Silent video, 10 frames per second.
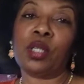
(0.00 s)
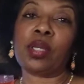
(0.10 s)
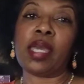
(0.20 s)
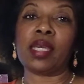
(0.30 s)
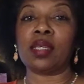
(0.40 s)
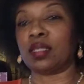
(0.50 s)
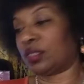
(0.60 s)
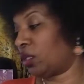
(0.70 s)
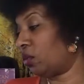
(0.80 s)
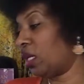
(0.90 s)
Okay,
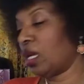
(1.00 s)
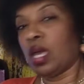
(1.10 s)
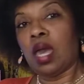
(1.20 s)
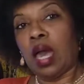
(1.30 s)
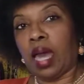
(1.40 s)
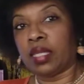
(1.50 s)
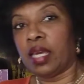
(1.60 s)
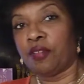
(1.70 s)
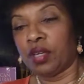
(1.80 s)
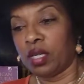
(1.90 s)
so I
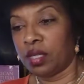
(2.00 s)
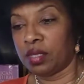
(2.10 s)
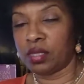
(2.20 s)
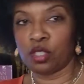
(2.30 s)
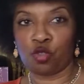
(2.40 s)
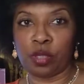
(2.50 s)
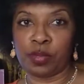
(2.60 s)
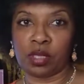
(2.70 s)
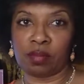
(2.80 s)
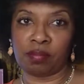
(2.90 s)
left the
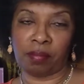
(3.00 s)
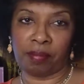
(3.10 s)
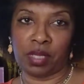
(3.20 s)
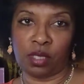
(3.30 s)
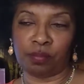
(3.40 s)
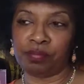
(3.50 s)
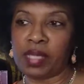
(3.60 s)
description below.